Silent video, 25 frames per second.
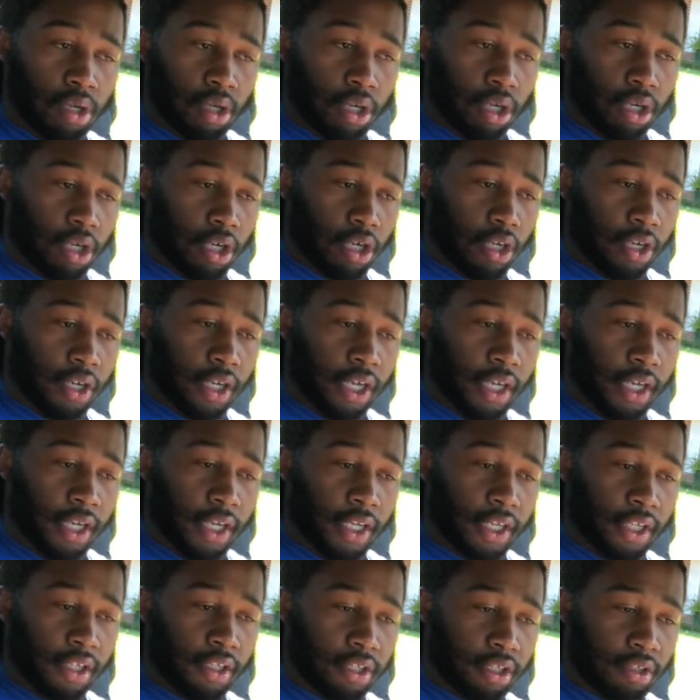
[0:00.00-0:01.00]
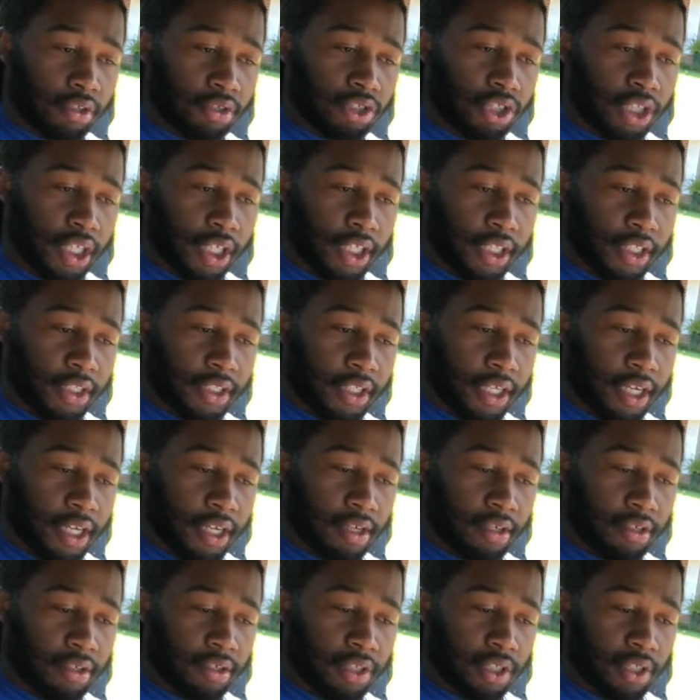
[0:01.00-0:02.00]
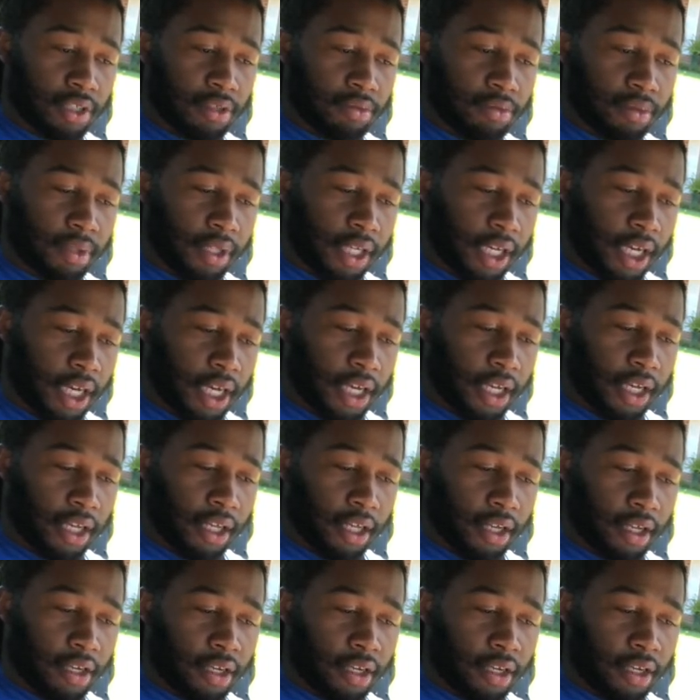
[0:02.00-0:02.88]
go ahead, check us out, see what we got.